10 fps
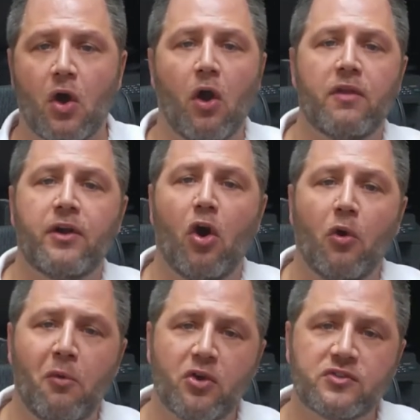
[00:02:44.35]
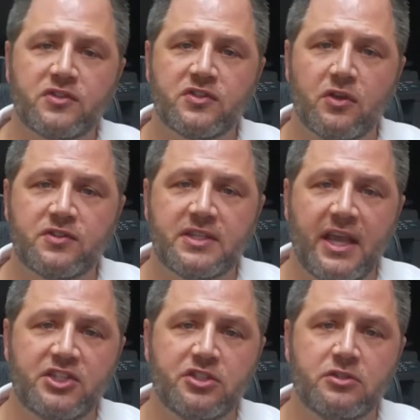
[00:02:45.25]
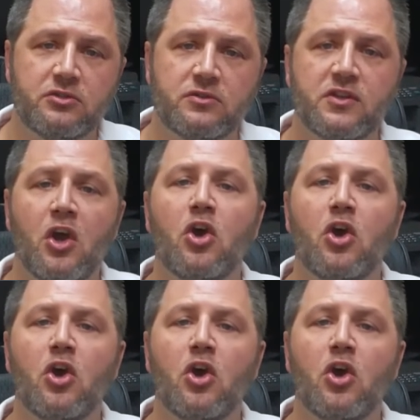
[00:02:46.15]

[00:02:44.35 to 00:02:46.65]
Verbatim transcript: Are there homeowners association dues?